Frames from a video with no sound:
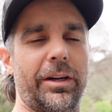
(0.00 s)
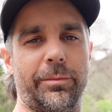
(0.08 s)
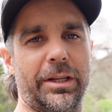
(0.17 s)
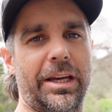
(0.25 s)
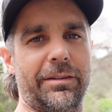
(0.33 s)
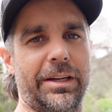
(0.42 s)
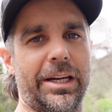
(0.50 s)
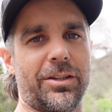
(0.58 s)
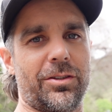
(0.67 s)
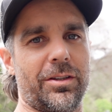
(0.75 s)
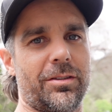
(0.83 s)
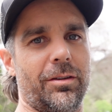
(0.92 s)
I'm going to have
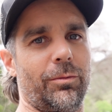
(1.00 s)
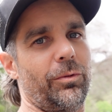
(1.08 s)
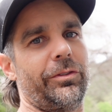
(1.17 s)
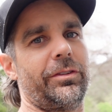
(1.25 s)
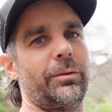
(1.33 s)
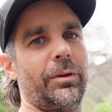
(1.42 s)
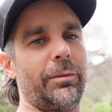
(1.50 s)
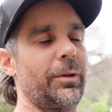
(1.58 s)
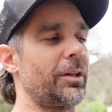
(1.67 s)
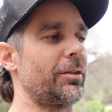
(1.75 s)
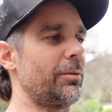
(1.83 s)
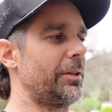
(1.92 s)
extra, so we'll see what I'm going
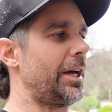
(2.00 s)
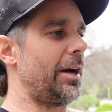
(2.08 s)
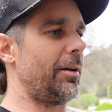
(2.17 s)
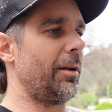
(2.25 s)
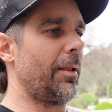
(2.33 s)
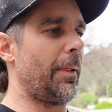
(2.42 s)
to do with that.